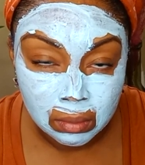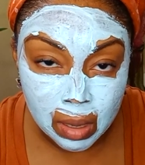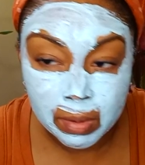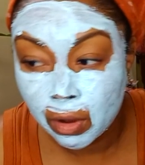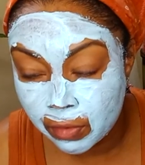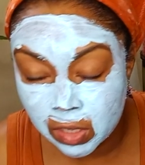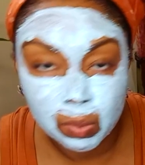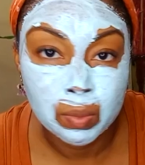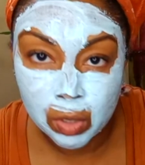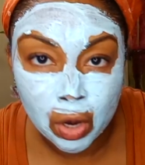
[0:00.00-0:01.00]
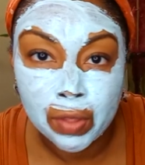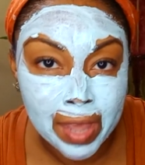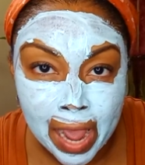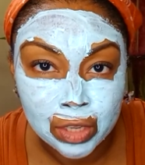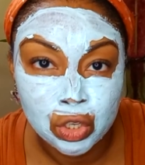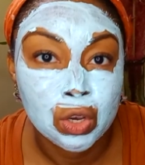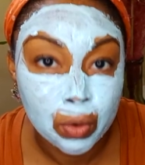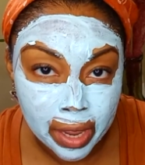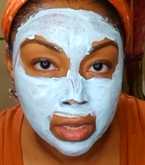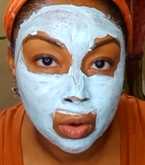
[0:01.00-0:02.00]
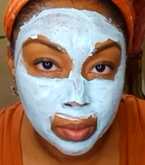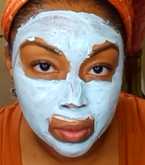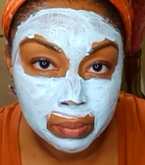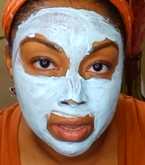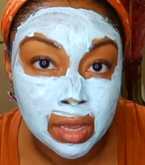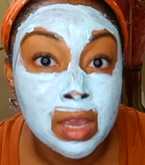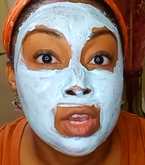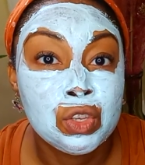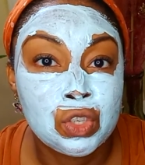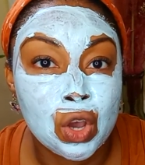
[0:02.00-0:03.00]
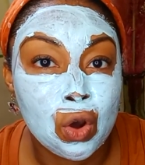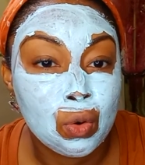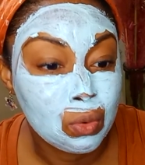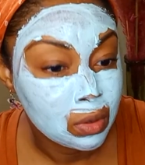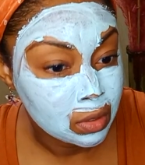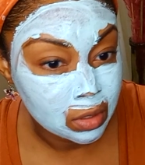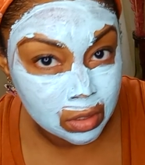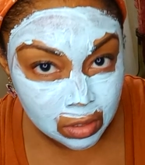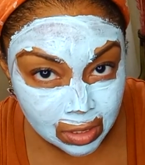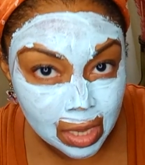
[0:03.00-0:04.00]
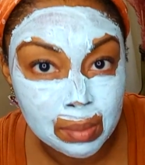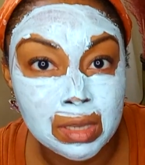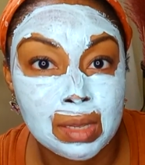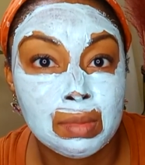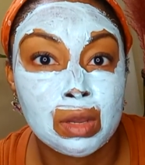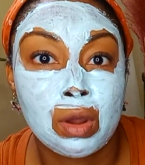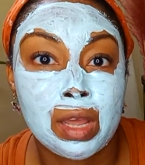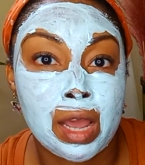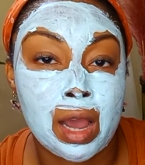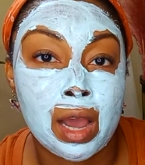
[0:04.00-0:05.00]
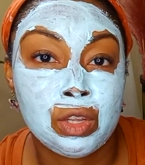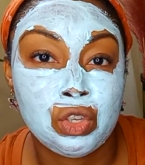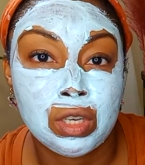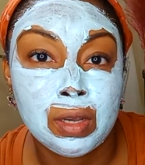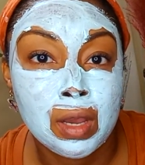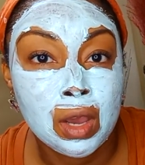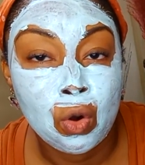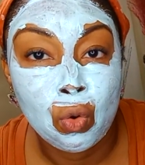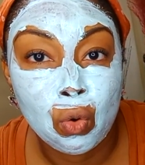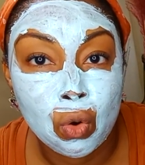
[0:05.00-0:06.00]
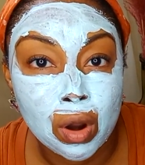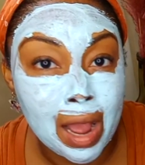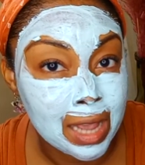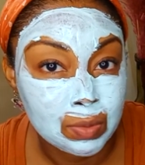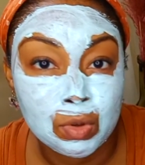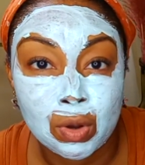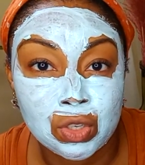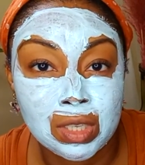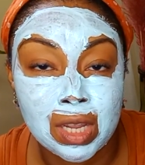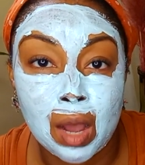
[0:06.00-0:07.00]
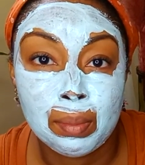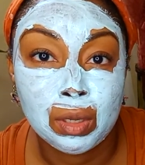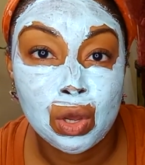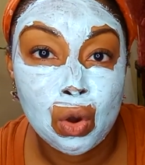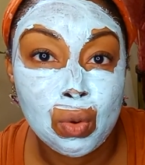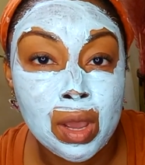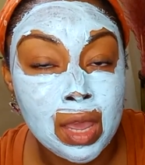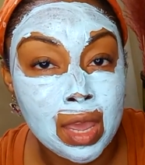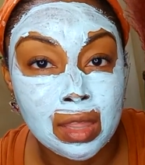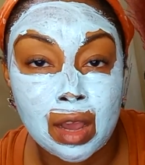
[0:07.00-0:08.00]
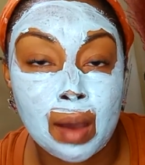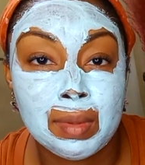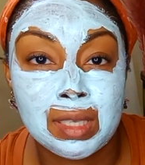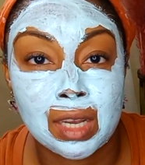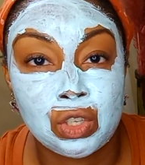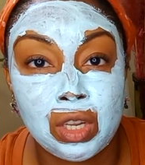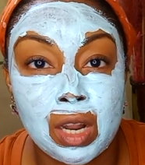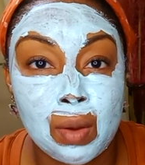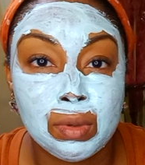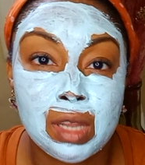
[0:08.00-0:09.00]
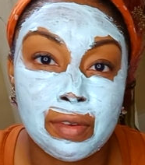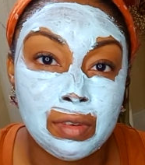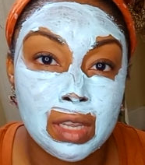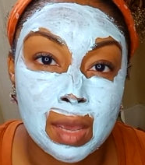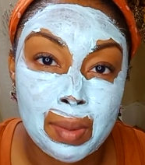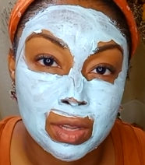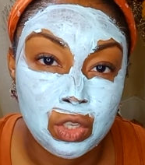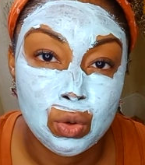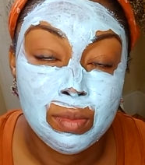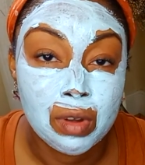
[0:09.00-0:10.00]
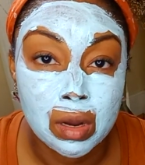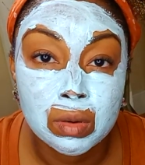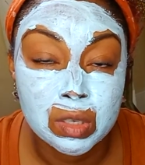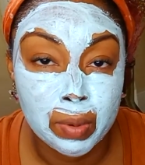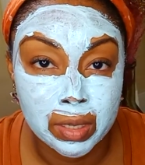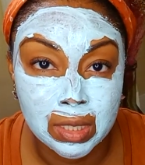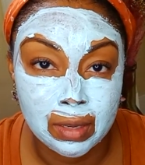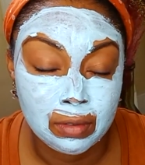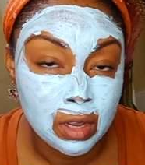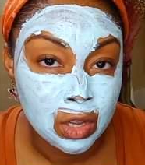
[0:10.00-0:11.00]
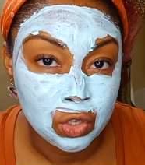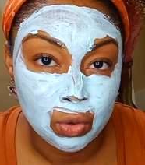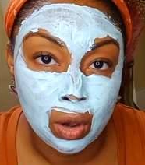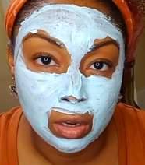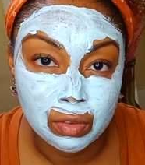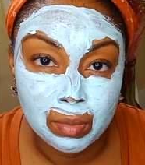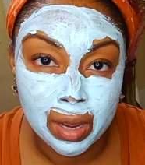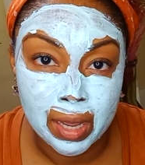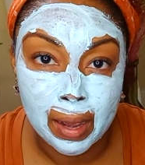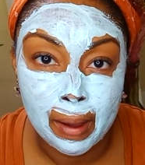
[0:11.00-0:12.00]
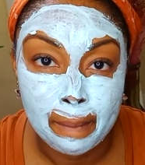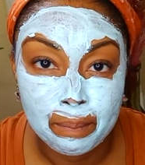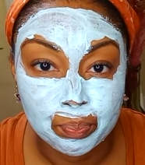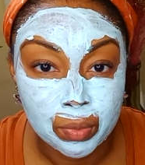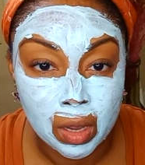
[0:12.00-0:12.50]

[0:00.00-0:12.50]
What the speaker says: Maybe on Facebook, but not on the IG. Okay, don't play with me. So send me something on IG or ask me questions down below in the comment section, and I will definitely get back to you. I'm very responsive to all of my